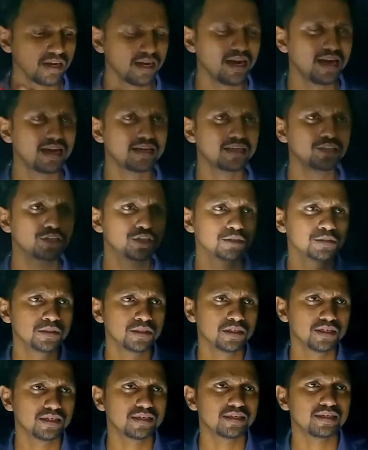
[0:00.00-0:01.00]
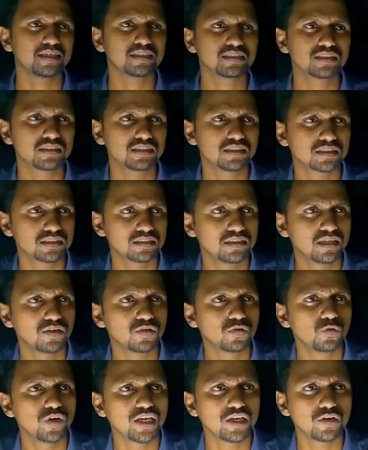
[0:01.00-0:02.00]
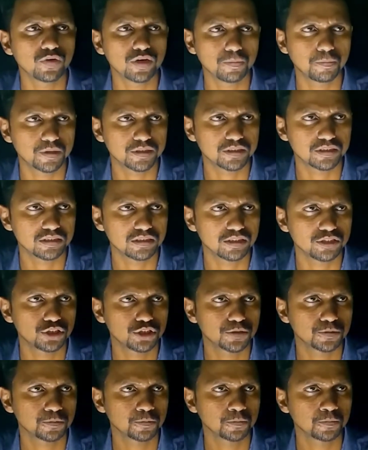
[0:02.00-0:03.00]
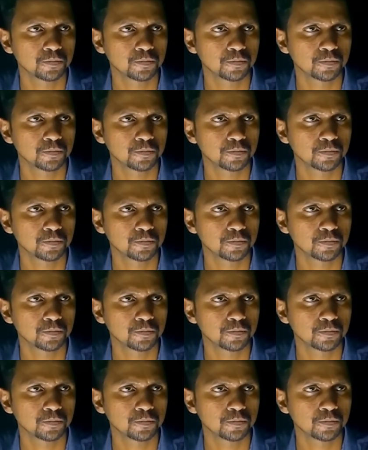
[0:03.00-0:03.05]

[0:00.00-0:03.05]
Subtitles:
And next is the wave representation.